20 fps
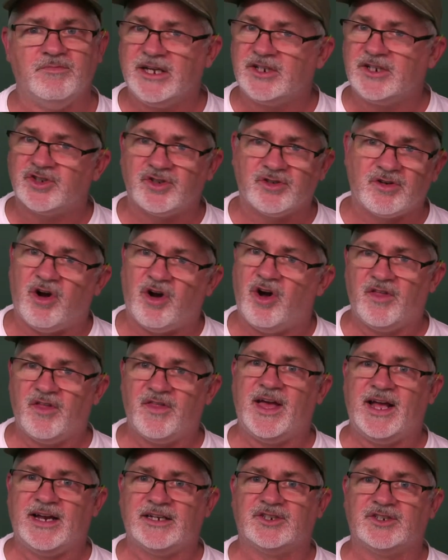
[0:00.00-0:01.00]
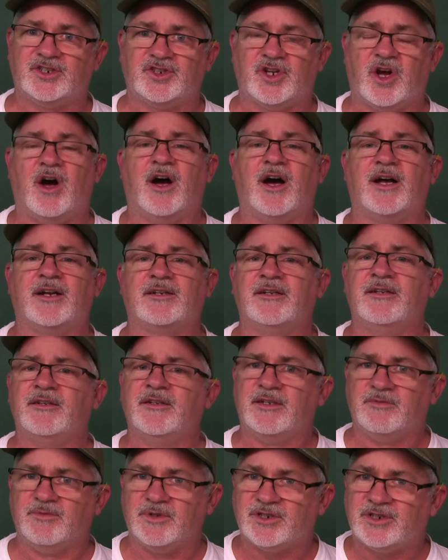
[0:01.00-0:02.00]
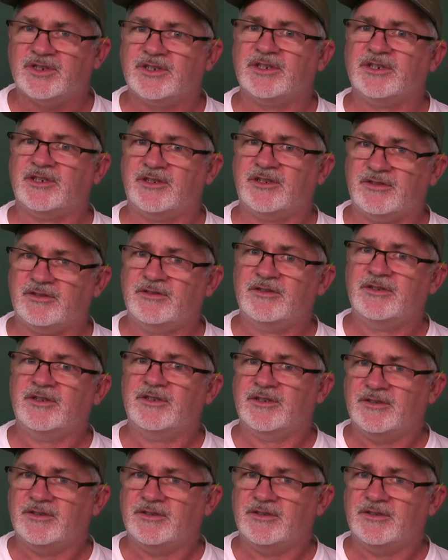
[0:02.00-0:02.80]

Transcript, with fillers: Make sure all that is taught and you're still